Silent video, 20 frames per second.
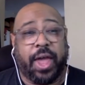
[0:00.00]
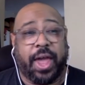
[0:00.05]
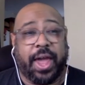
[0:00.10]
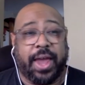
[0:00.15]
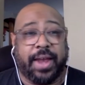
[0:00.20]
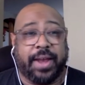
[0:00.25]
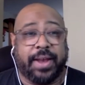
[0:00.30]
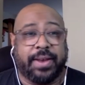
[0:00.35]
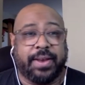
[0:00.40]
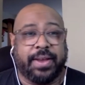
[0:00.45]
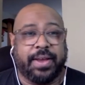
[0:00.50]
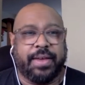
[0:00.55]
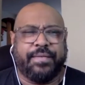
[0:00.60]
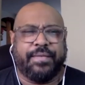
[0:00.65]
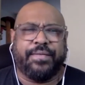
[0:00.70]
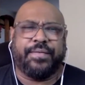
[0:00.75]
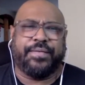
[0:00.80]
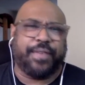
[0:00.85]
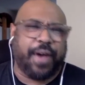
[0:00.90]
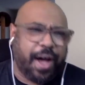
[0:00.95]
and
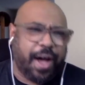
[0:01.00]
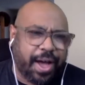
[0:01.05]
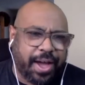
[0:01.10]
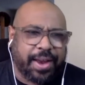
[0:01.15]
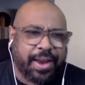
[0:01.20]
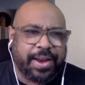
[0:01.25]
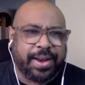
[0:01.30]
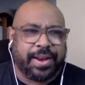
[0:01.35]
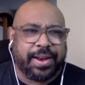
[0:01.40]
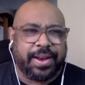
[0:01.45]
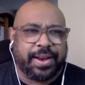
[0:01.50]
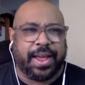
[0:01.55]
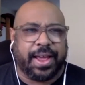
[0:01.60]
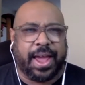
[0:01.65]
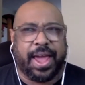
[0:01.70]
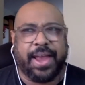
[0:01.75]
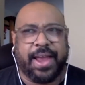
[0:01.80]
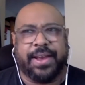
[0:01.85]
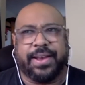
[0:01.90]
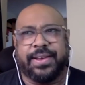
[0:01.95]
fun
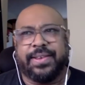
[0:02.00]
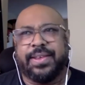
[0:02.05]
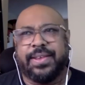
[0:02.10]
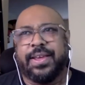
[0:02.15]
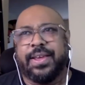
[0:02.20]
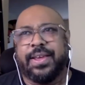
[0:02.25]
and